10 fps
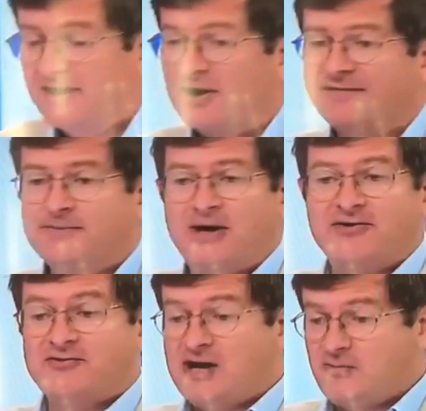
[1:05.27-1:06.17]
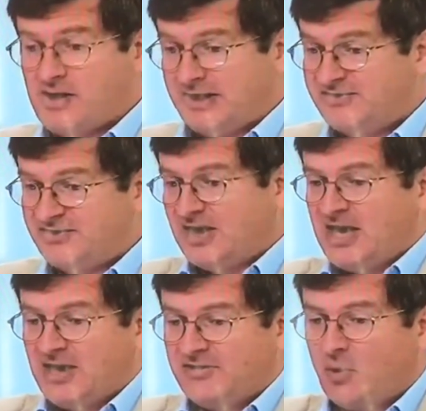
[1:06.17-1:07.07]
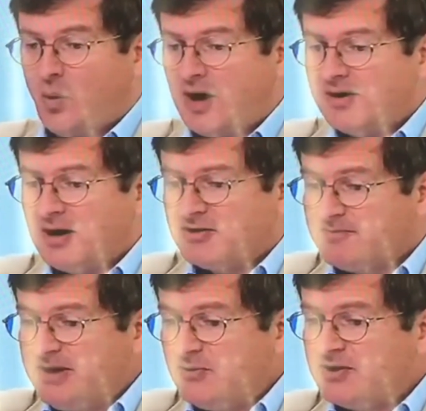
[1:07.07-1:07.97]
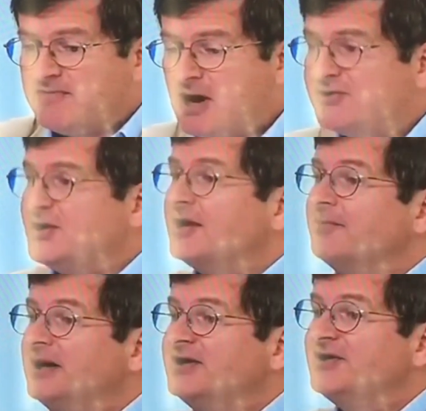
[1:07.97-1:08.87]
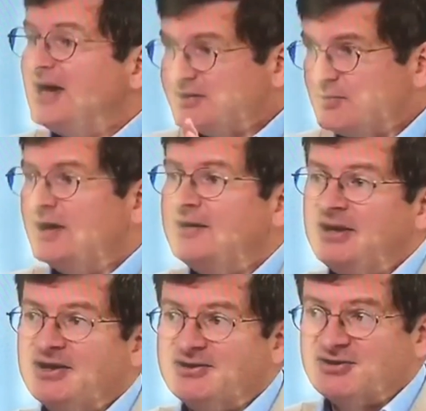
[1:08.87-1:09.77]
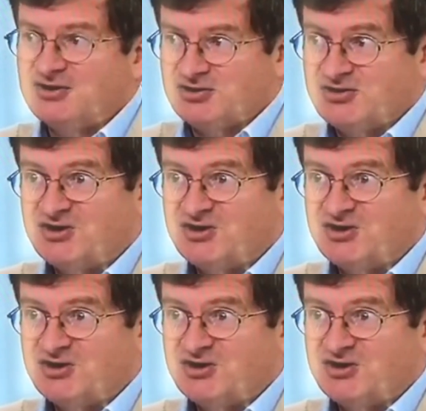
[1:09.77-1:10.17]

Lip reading: And then after about 3 weeks, the bee with the most other bees, that's where they make their decision.